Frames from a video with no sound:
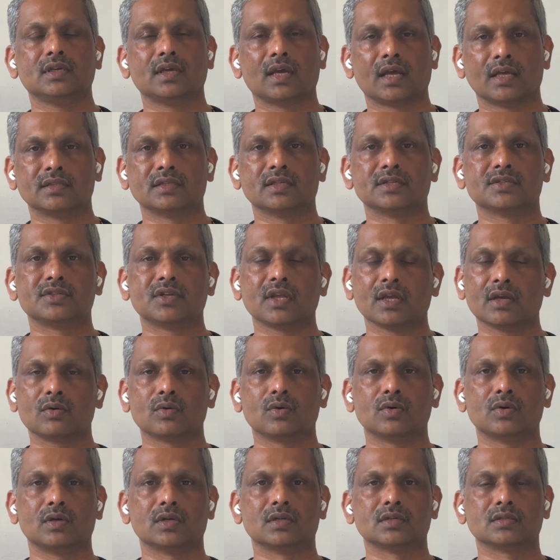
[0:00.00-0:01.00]
and the
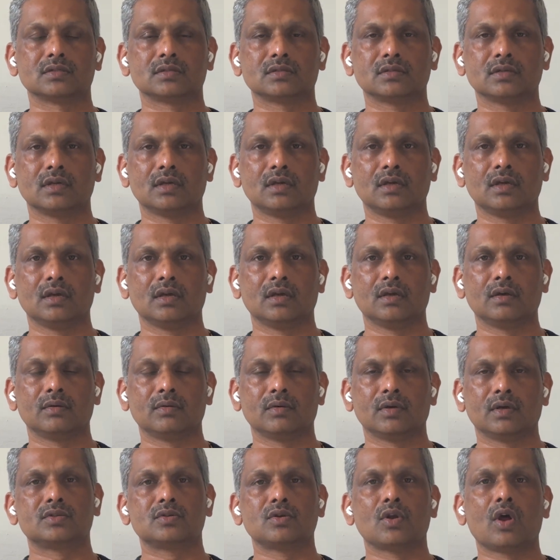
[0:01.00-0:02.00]
stakeholders.
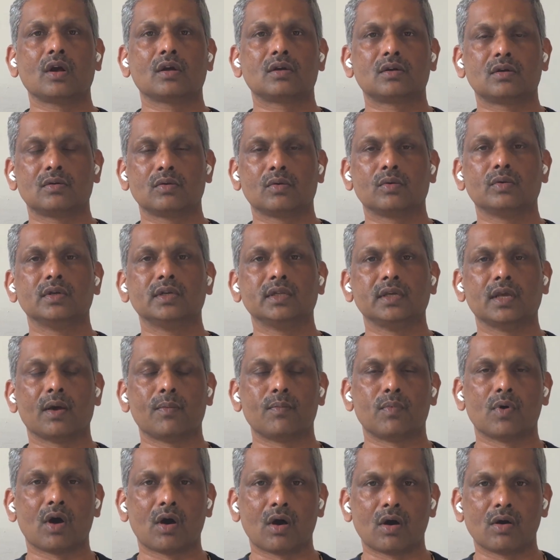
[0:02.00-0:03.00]
It's not only
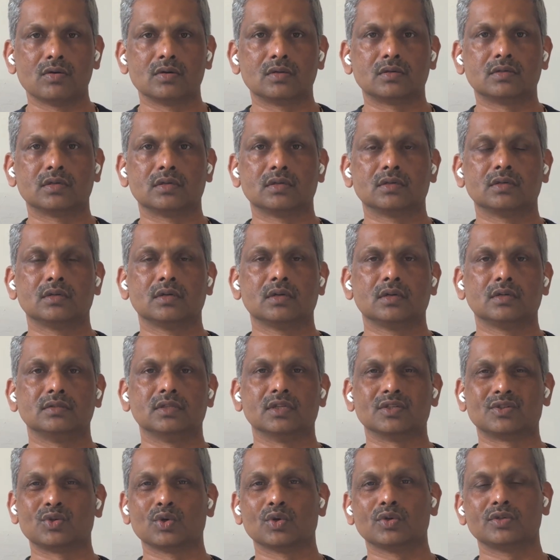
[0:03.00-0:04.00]
about the
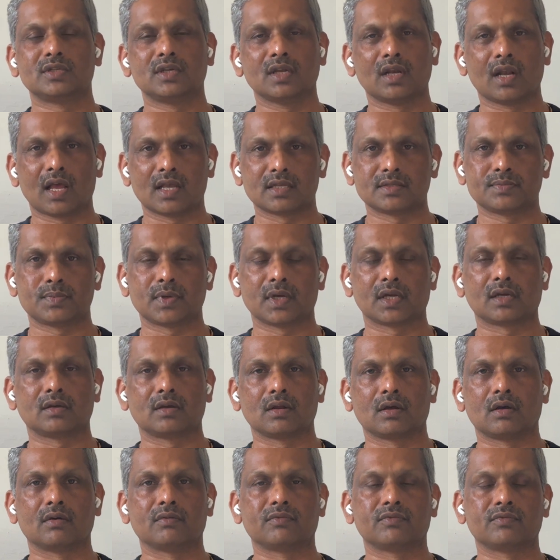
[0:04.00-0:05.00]
social aspect
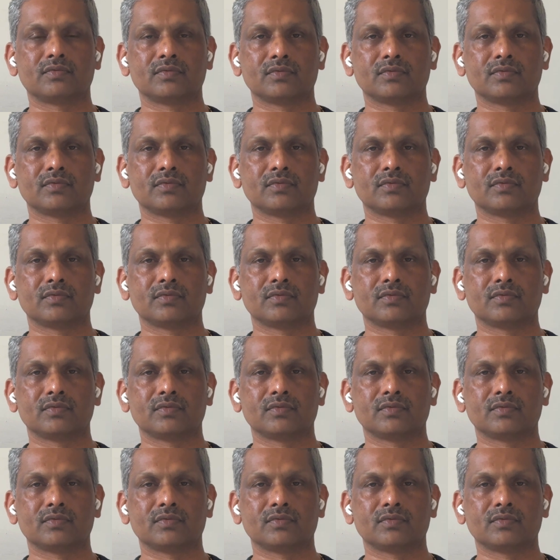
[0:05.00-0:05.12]
of